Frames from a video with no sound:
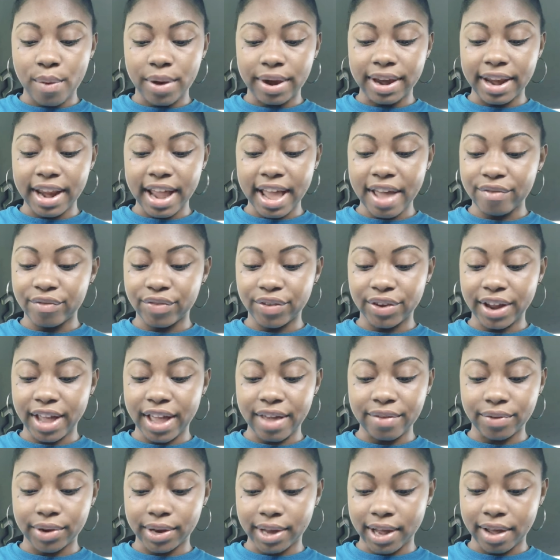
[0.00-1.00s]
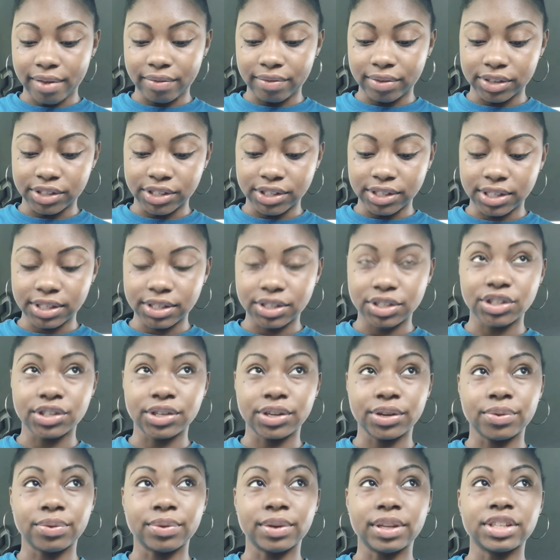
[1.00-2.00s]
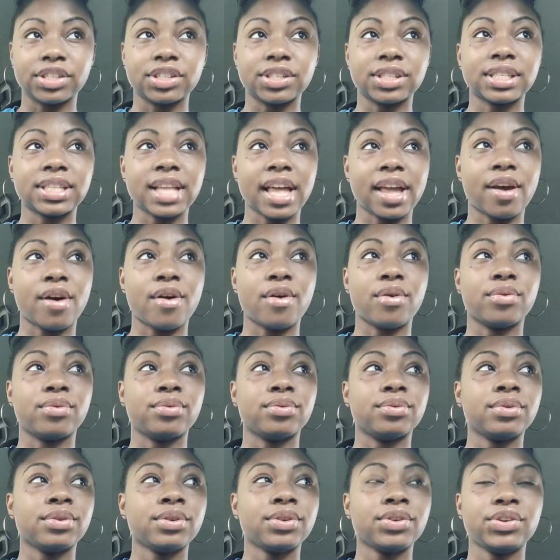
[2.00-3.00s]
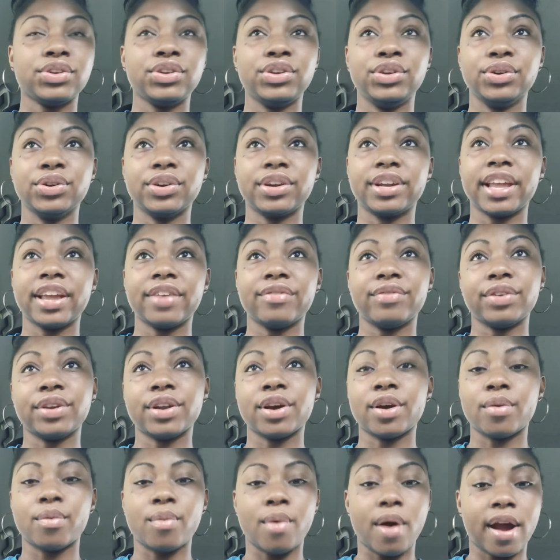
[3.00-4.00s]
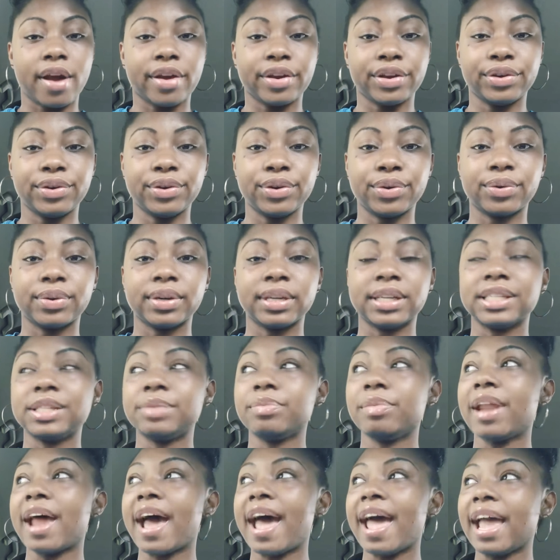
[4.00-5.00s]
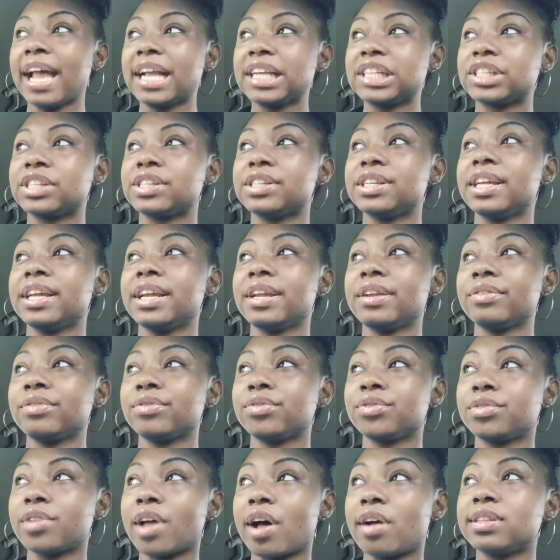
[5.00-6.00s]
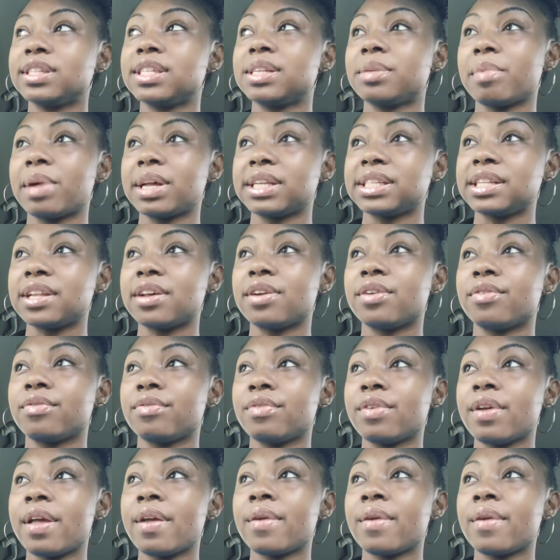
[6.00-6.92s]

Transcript: never, ever, ever just genuinely just say, you're giving up. Why are you doing this? But I actually thought to myself,